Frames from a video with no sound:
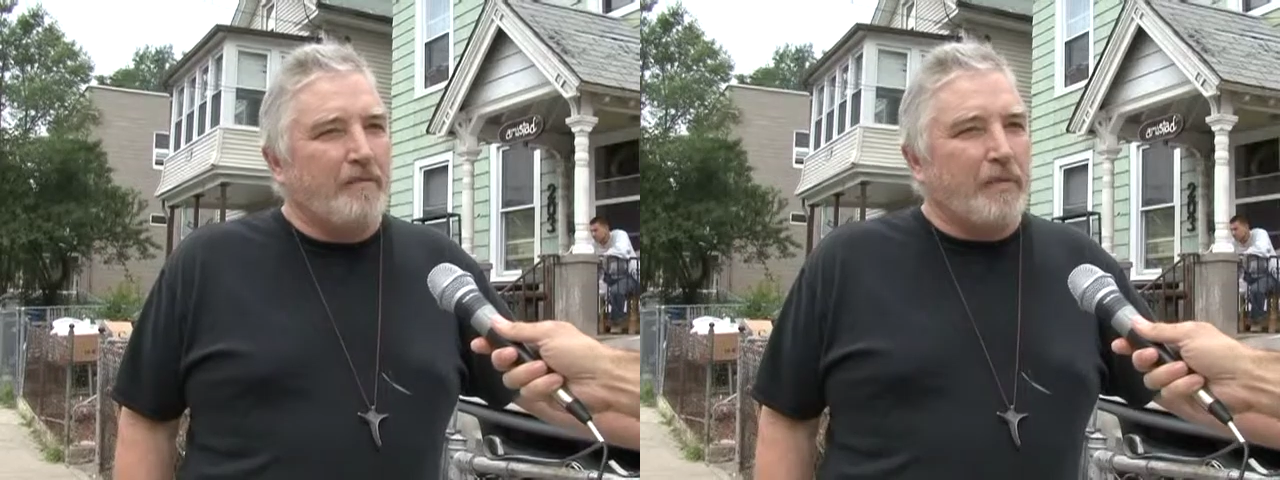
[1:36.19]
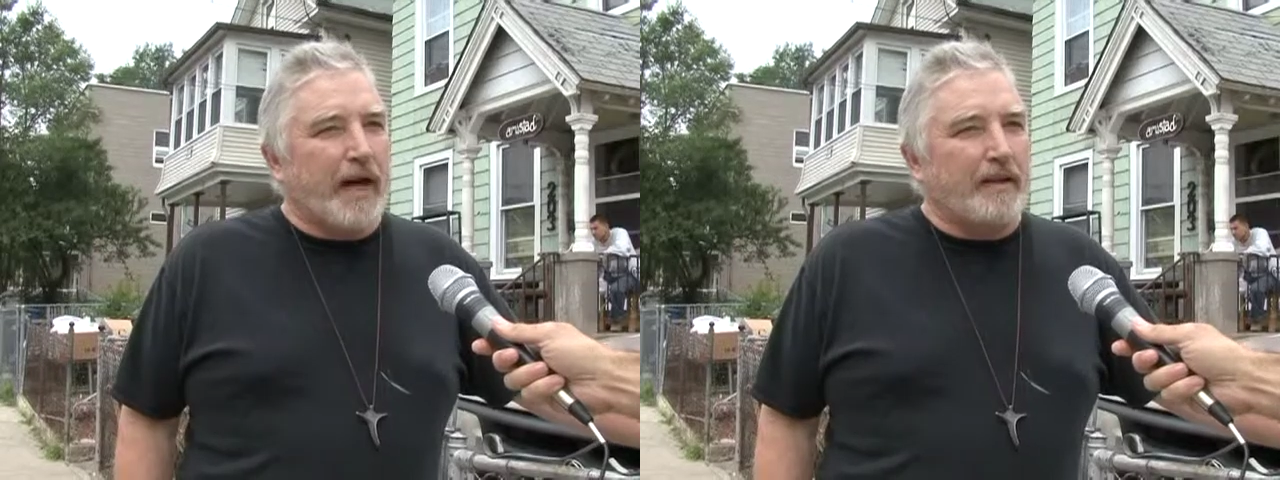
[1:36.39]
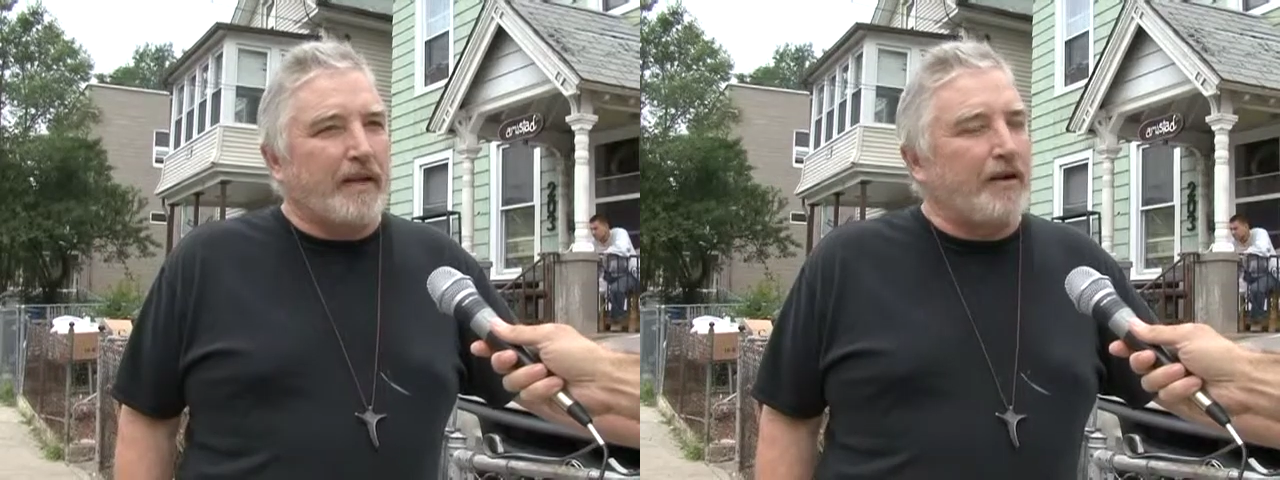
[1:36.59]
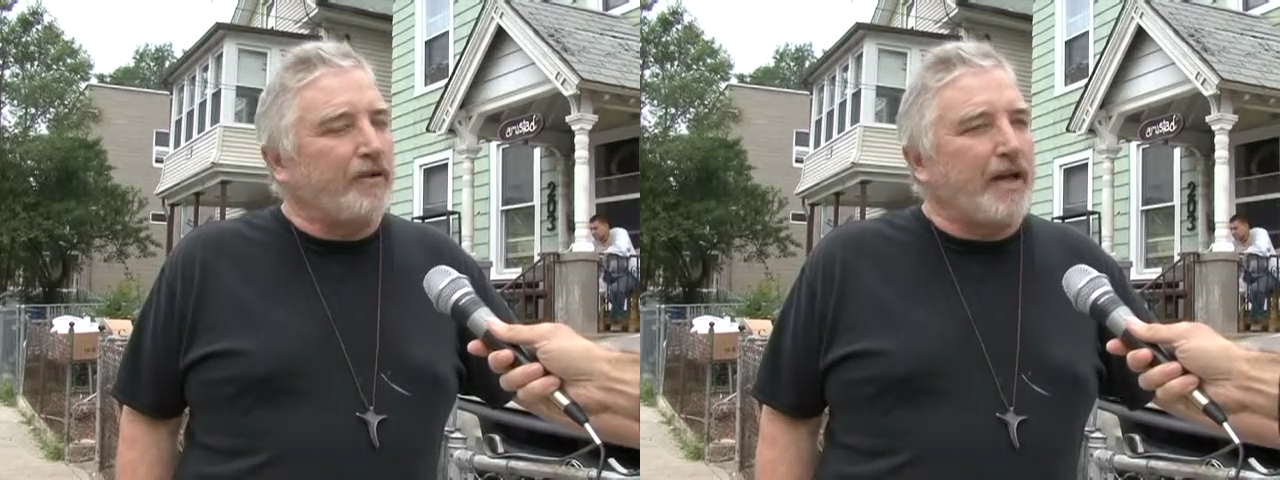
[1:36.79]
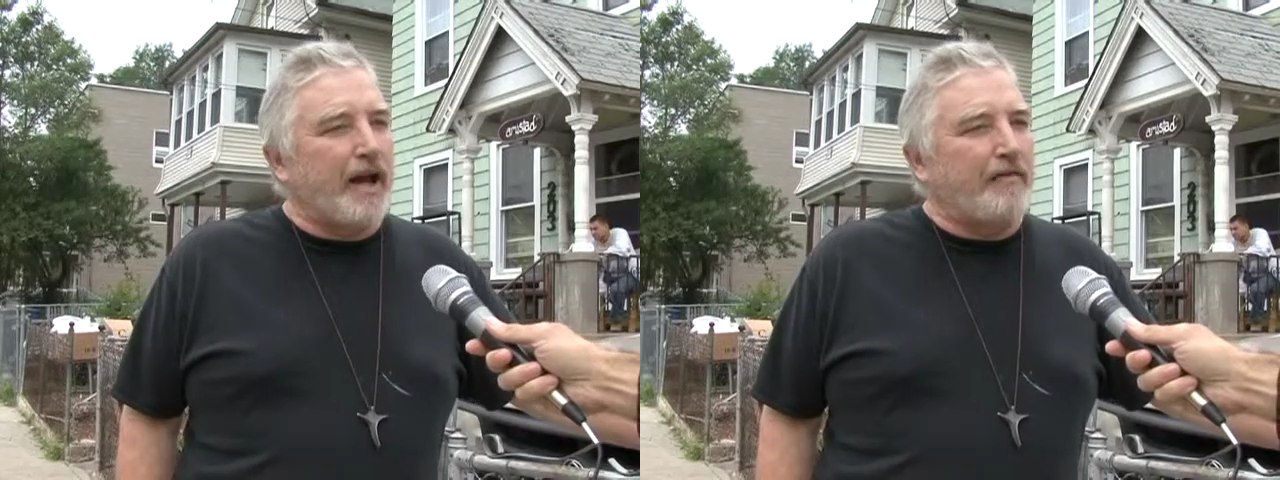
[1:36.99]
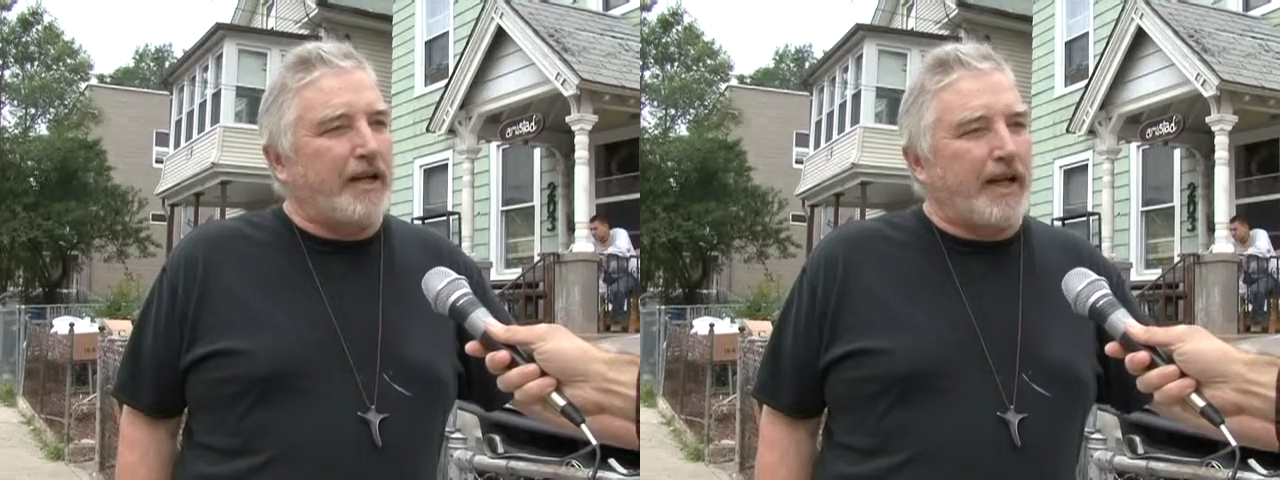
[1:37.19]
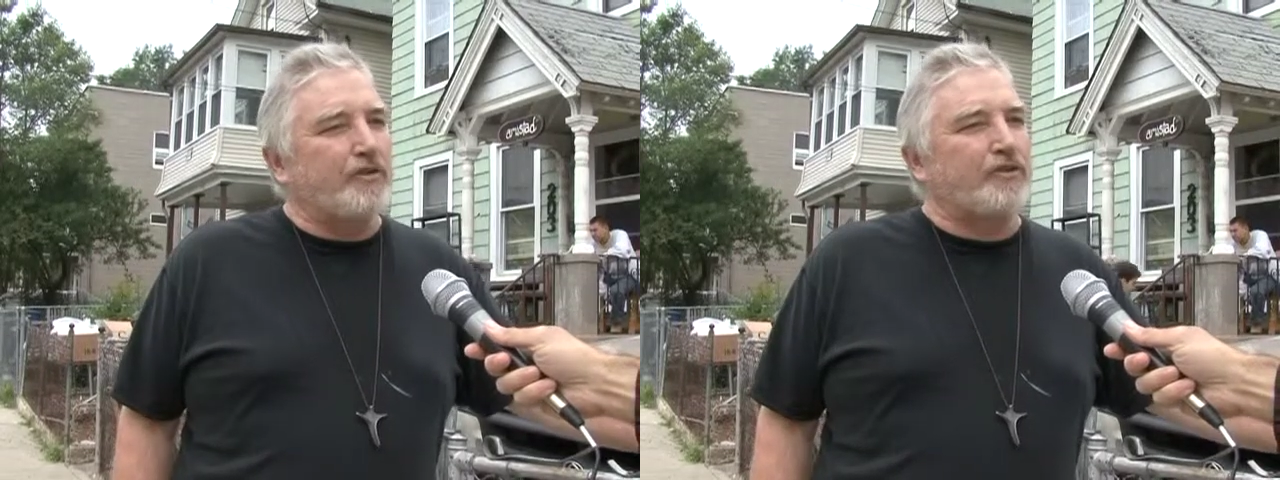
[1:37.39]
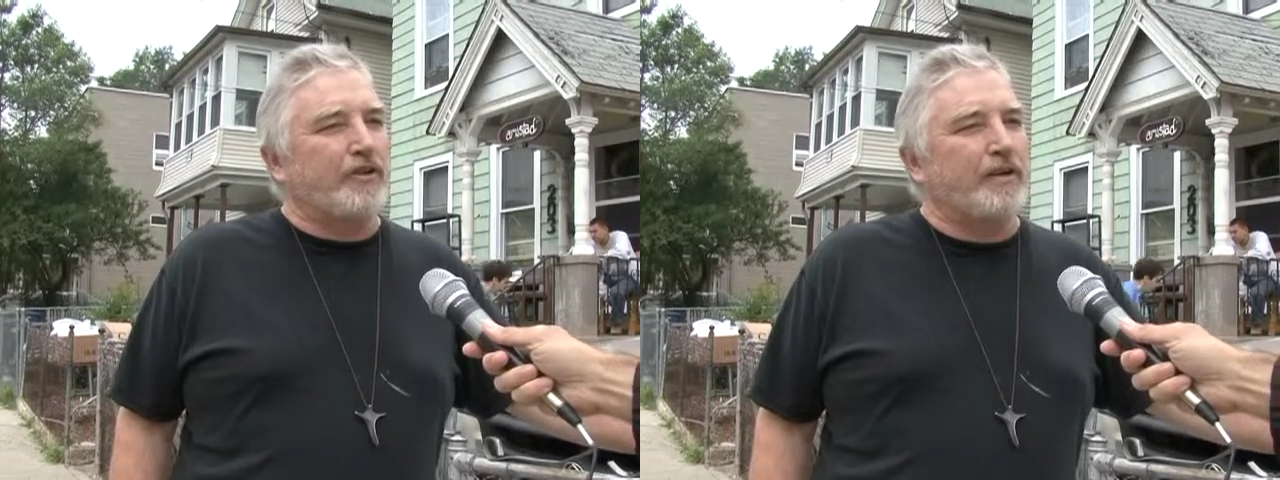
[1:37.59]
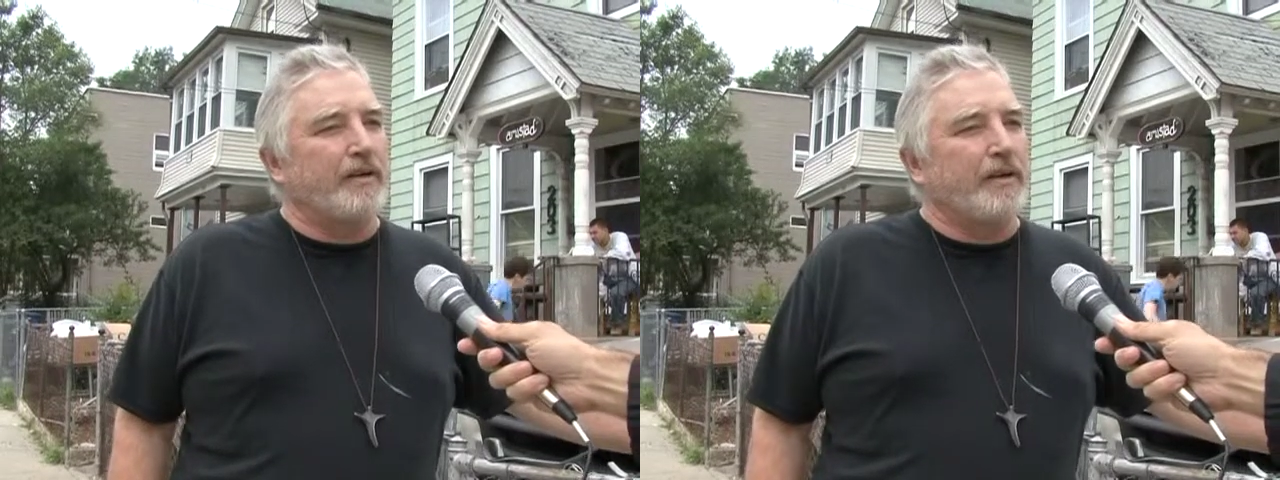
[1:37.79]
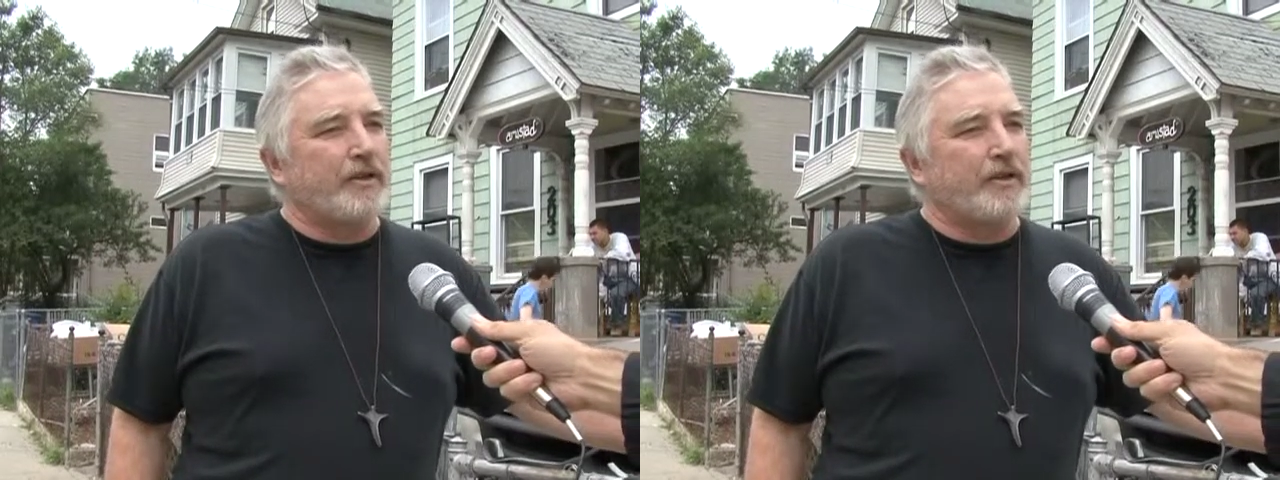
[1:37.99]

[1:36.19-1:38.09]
that they don't have an answer